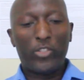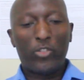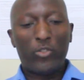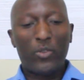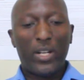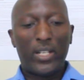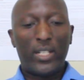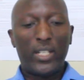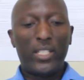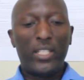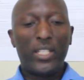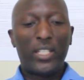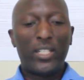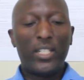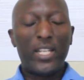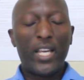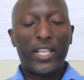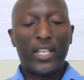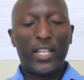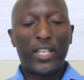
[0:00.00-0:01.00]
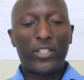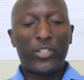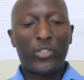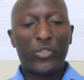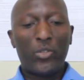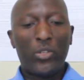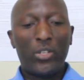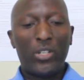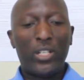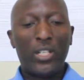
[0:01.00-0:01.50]
the strategic
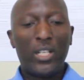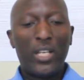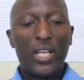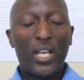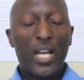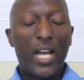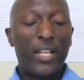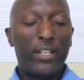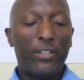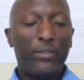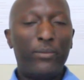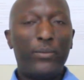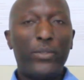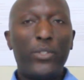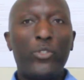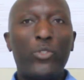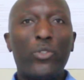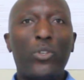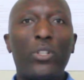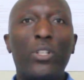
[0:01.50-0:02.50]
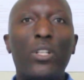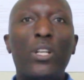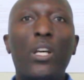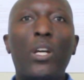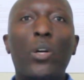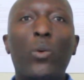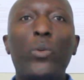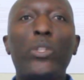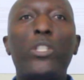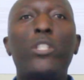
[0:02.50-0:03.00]
direction and vision,
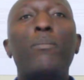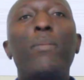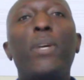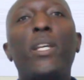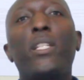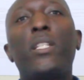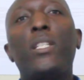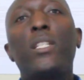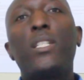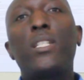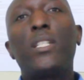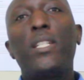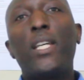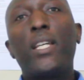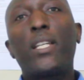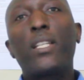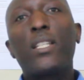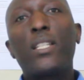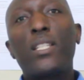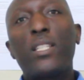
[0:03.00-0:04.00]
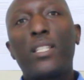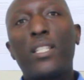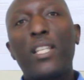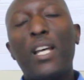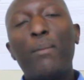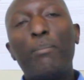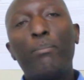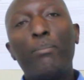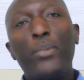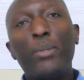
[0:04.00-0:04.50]
which may take
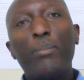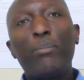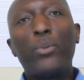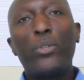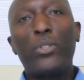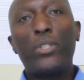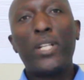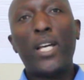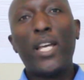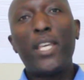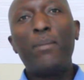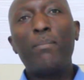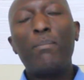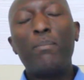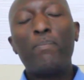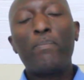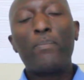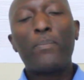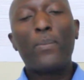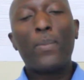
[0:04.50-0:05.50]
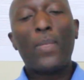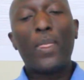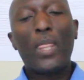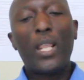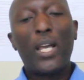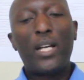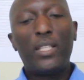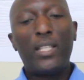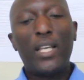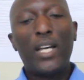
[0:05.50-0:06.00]
some people time
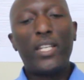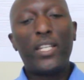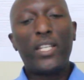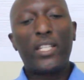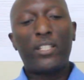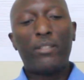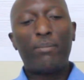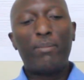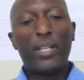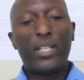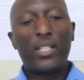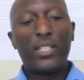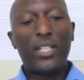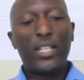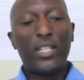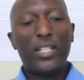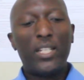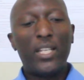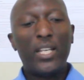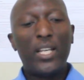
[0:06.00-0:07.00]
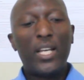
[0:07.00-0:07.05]
than expected.